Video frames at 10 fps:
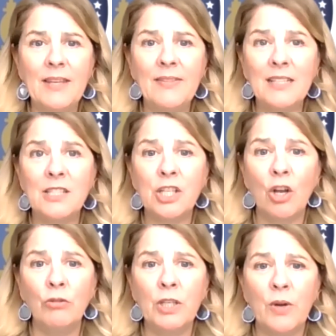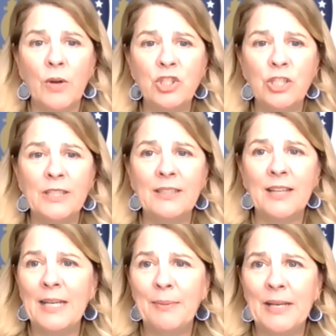that's the only question.
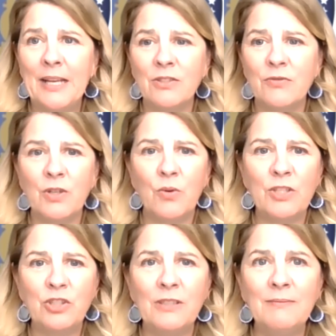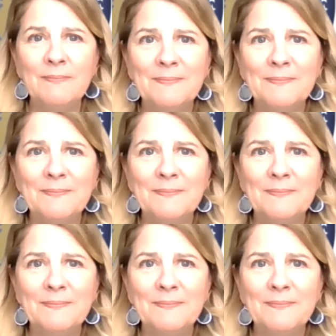Anybody else for a question?